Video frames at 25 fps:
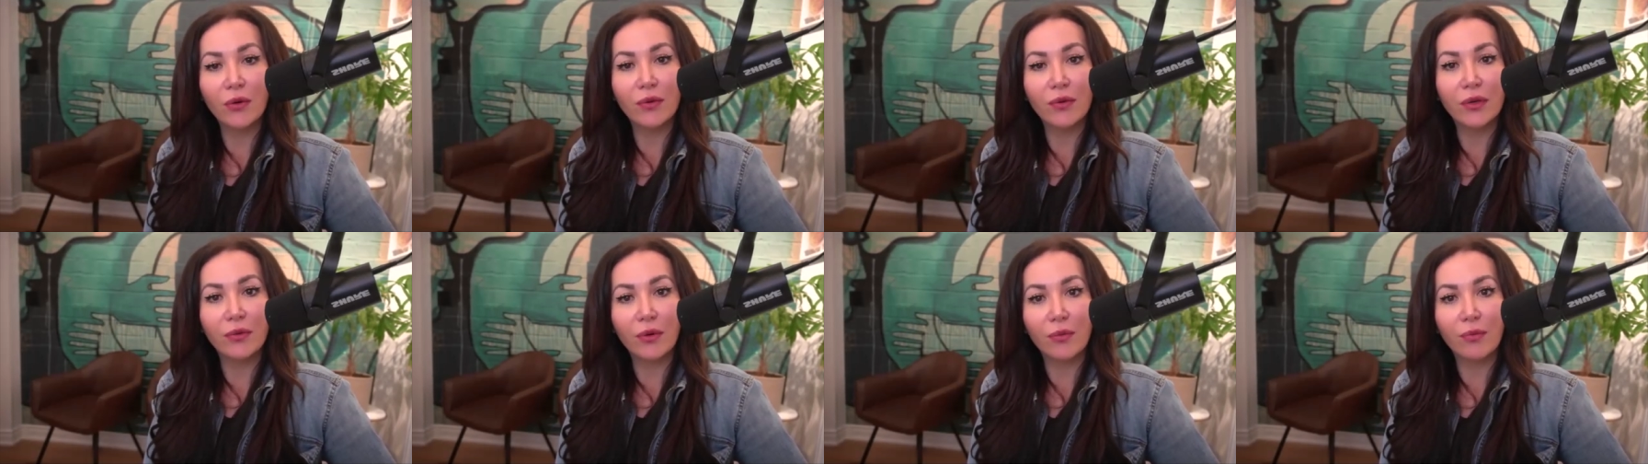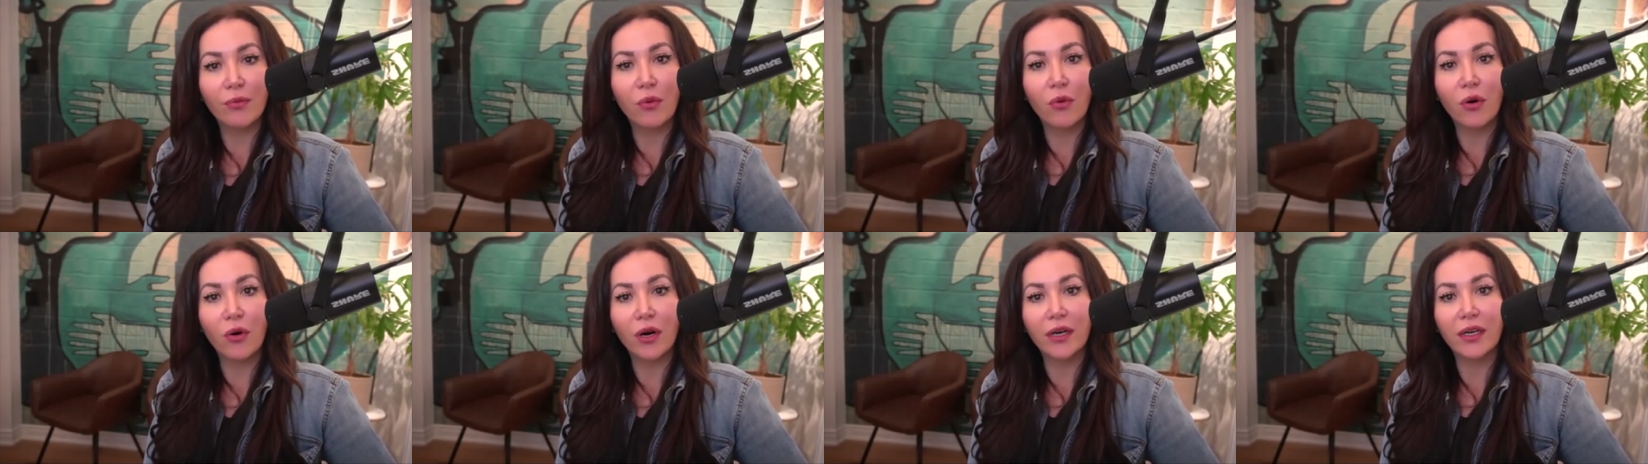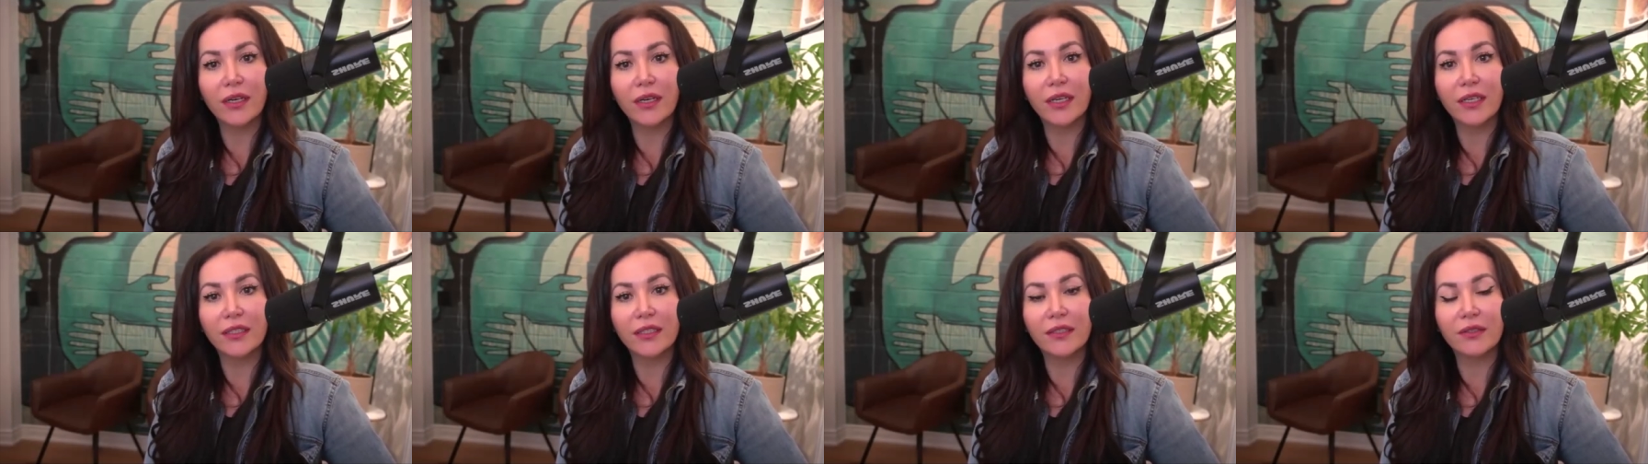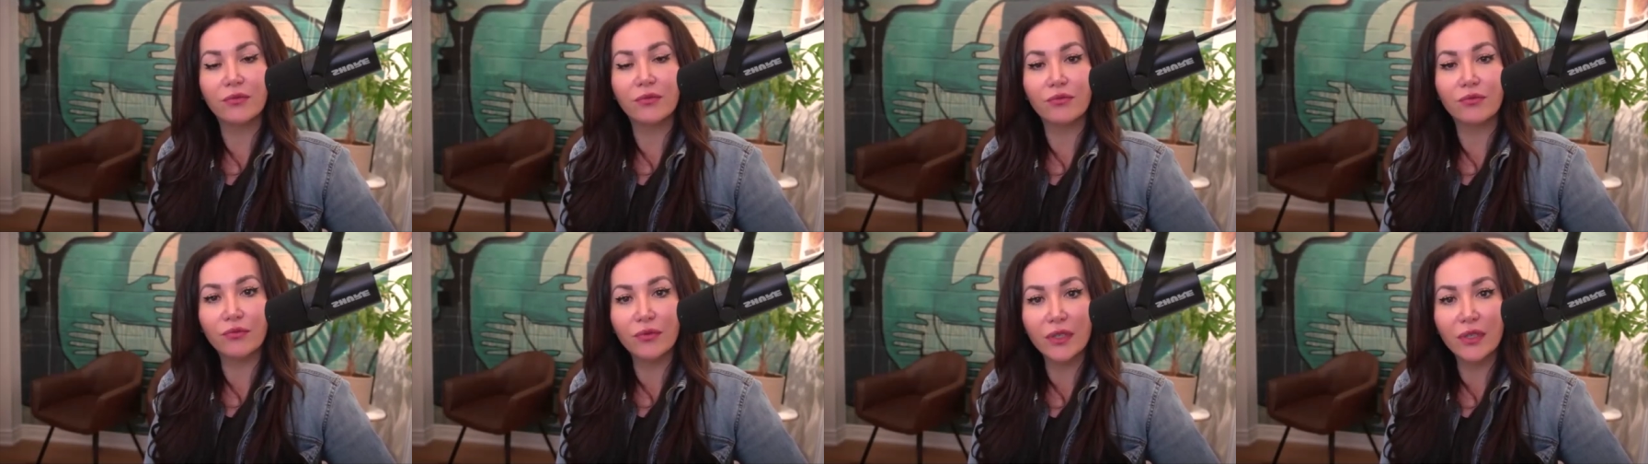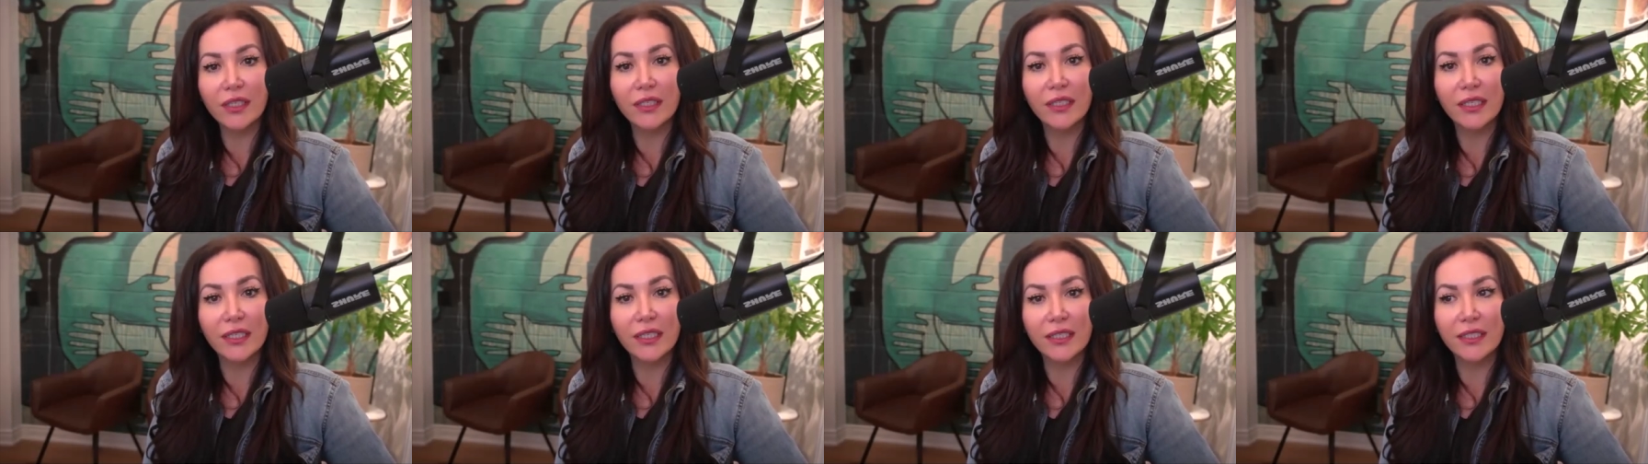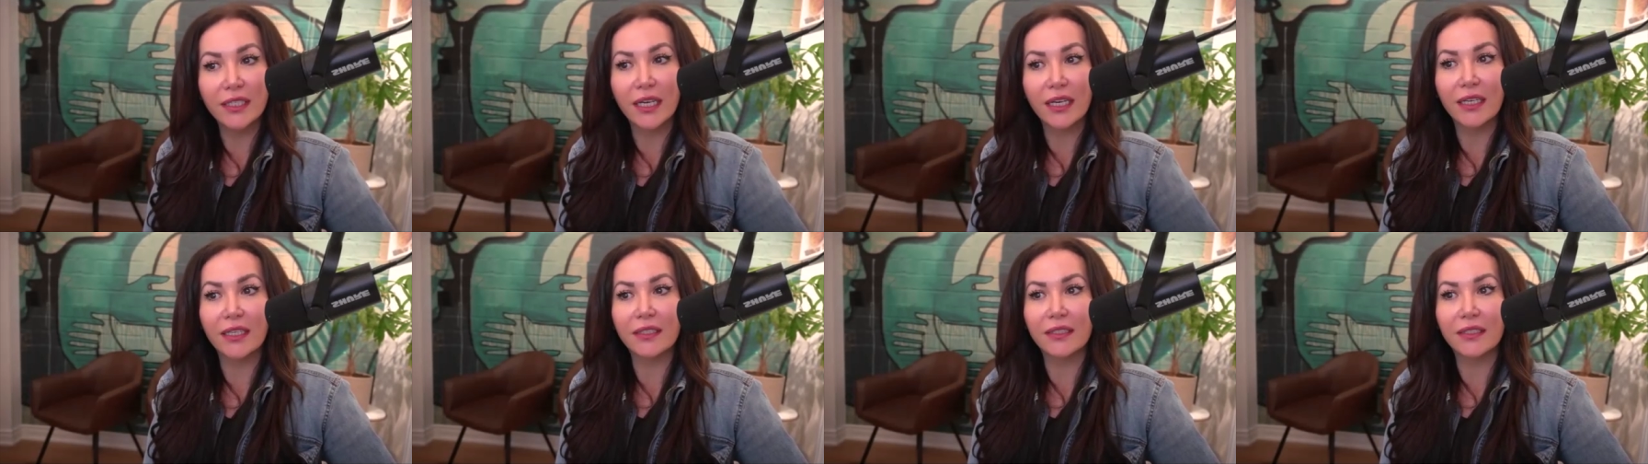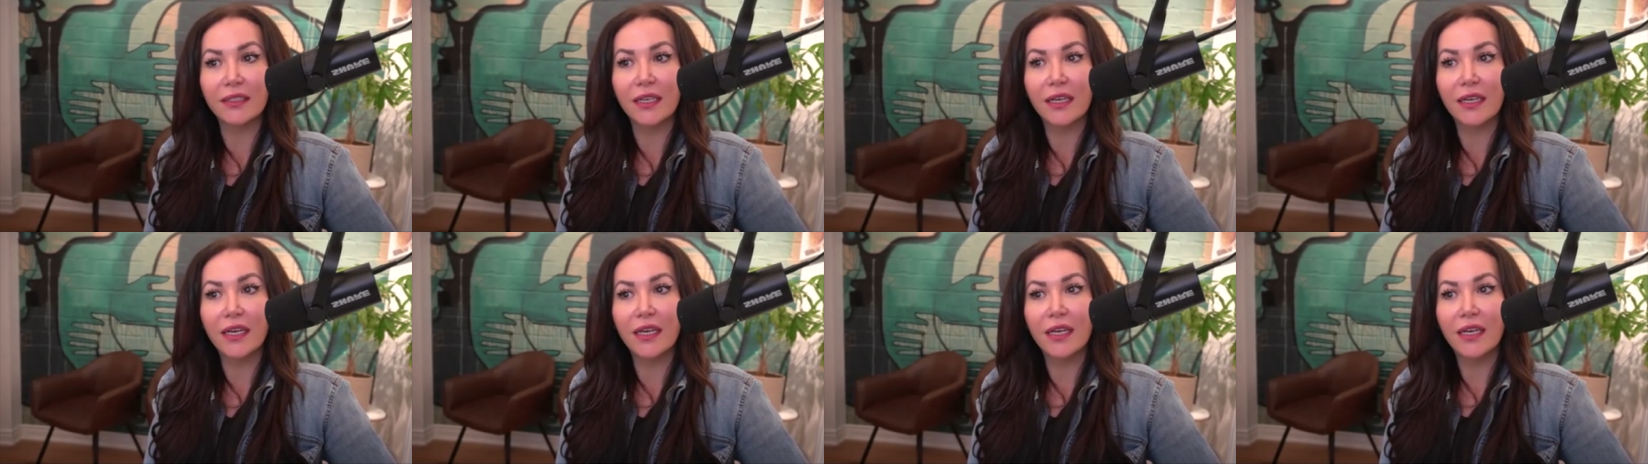we report really does